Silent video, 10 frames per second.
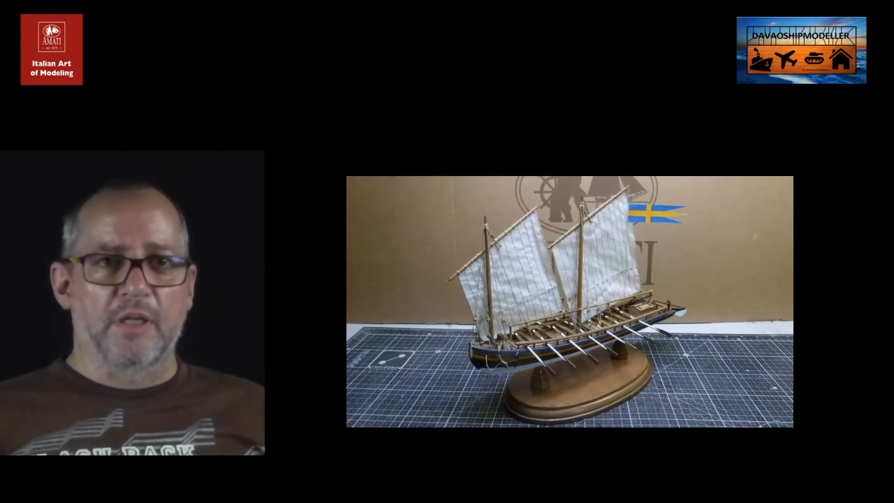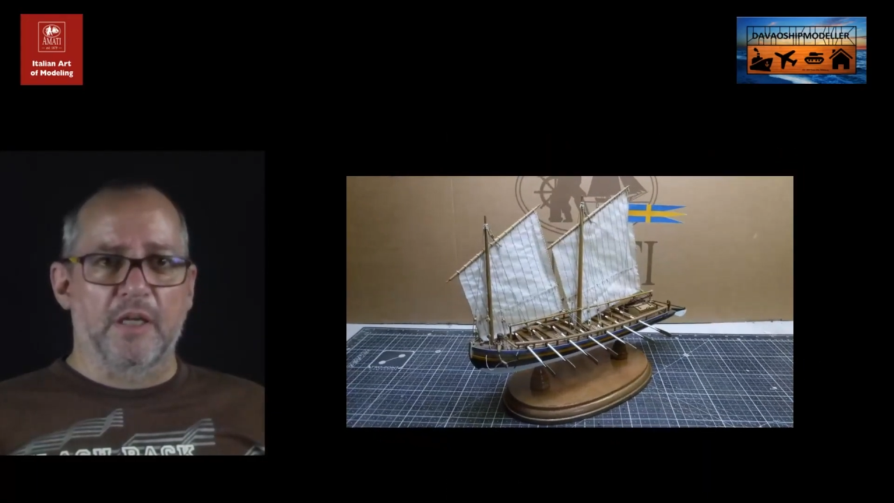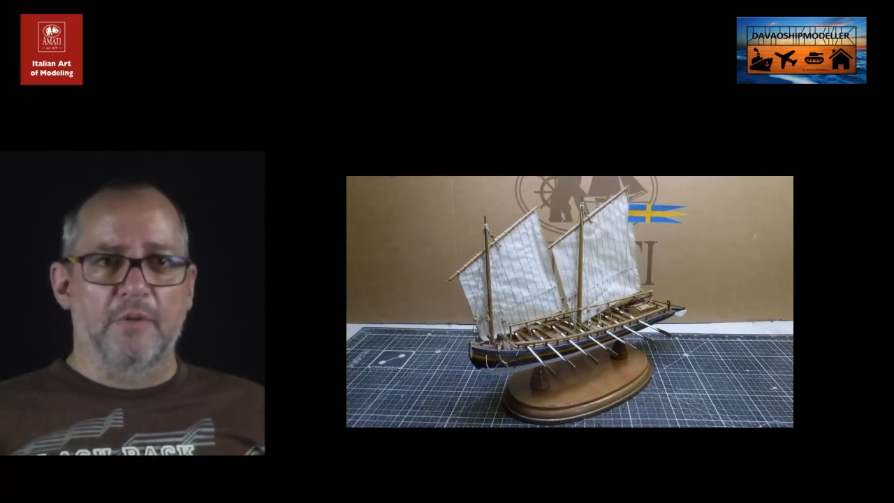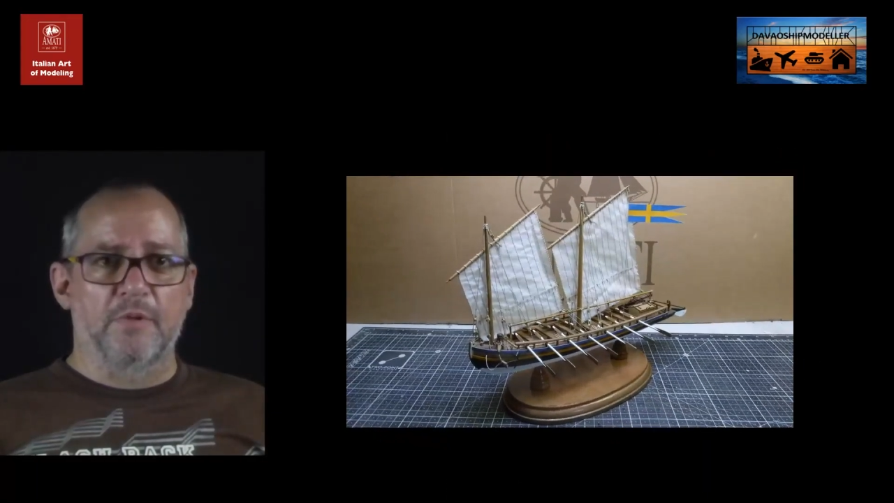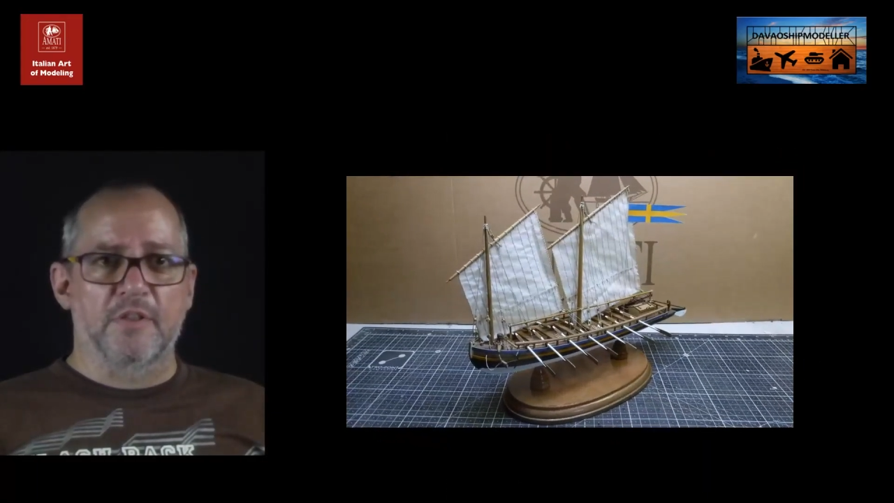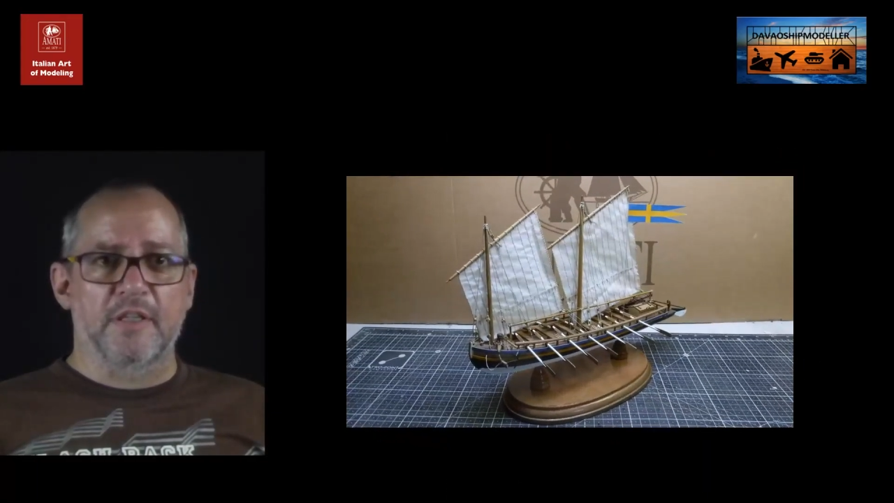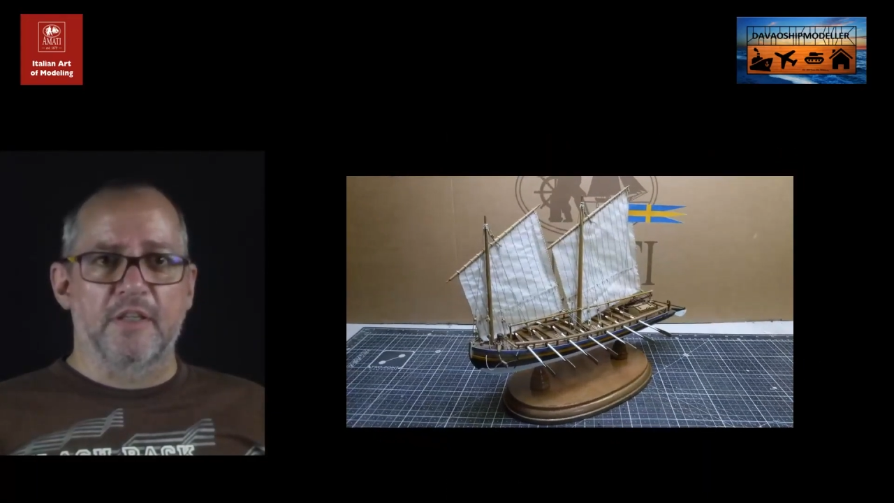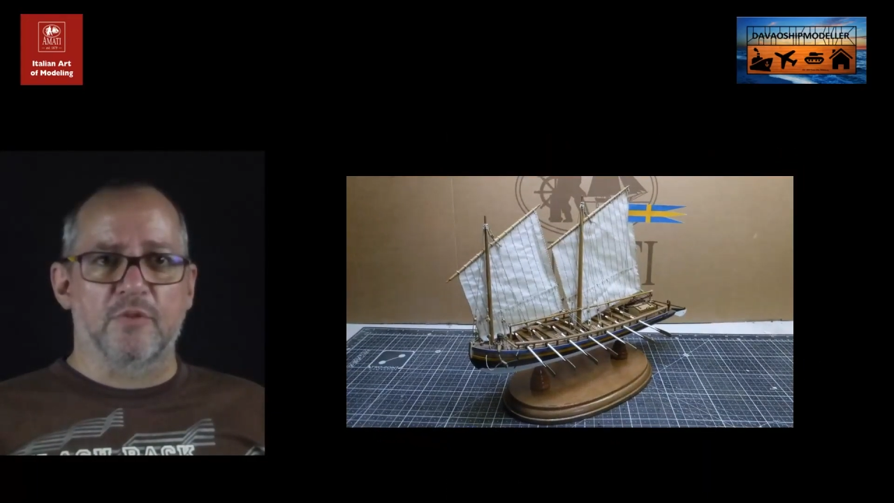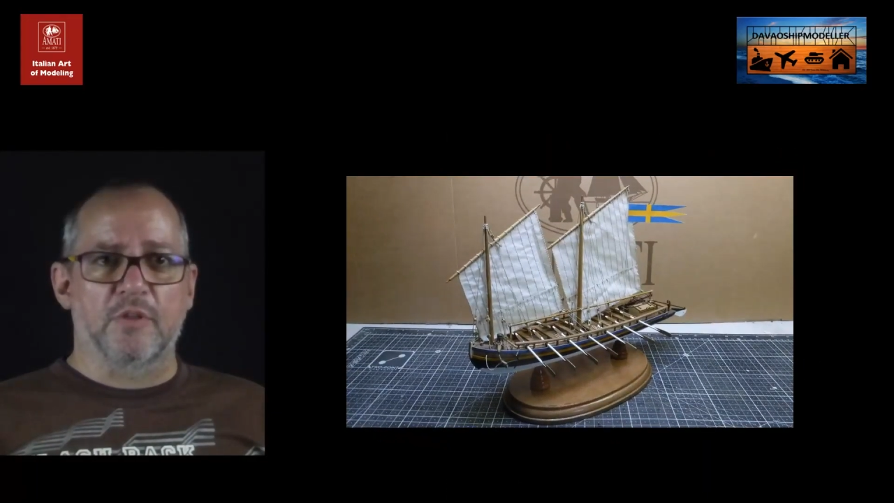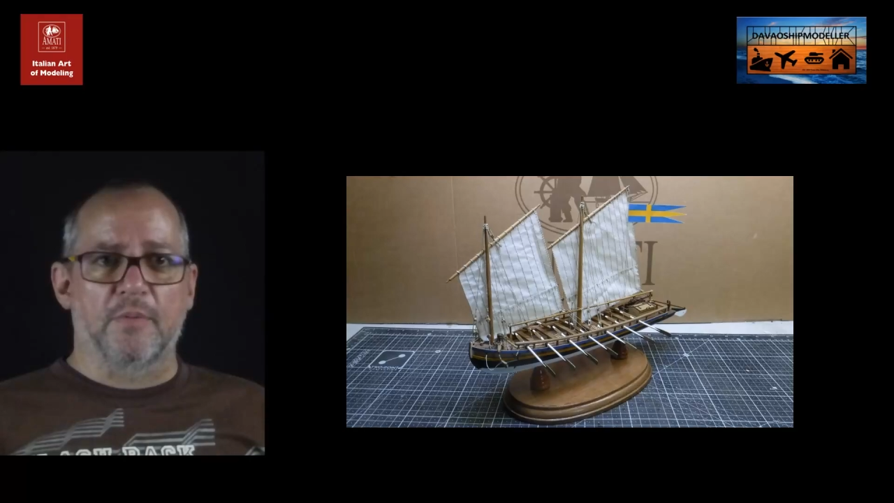I would say
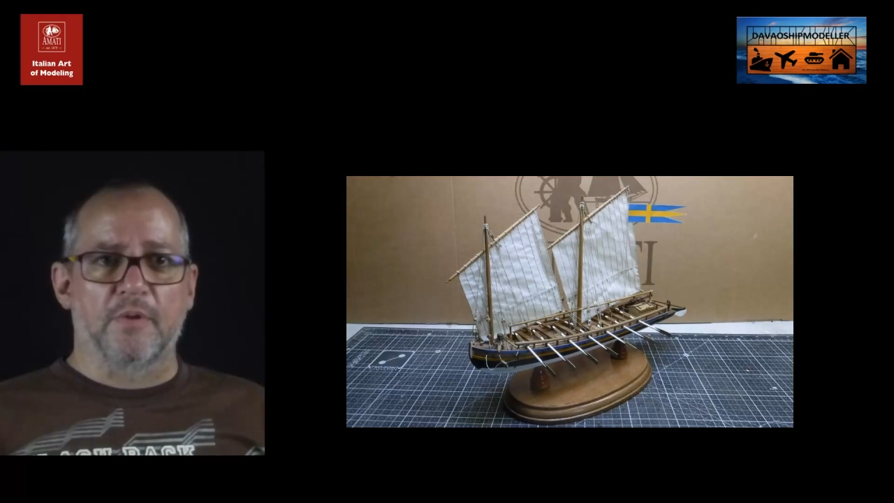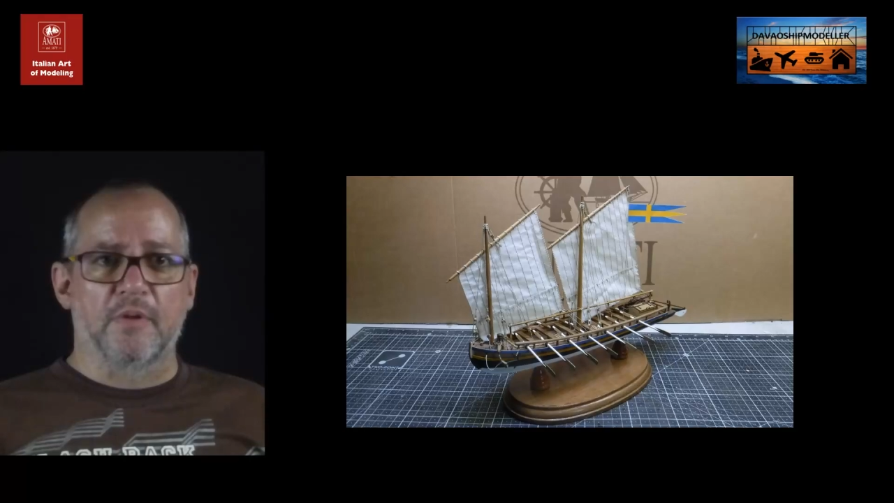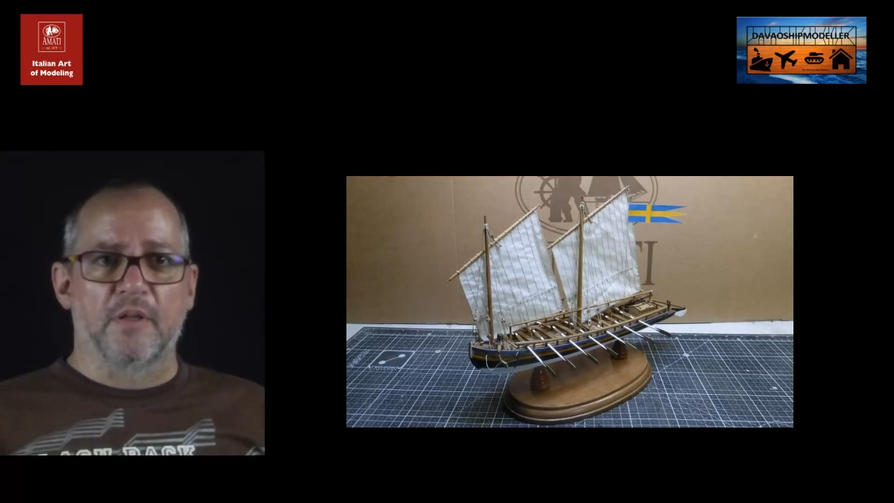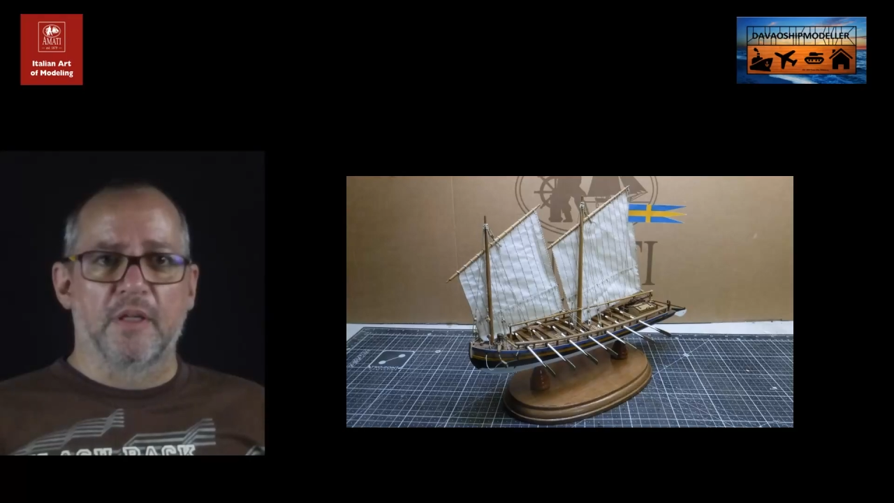suitable.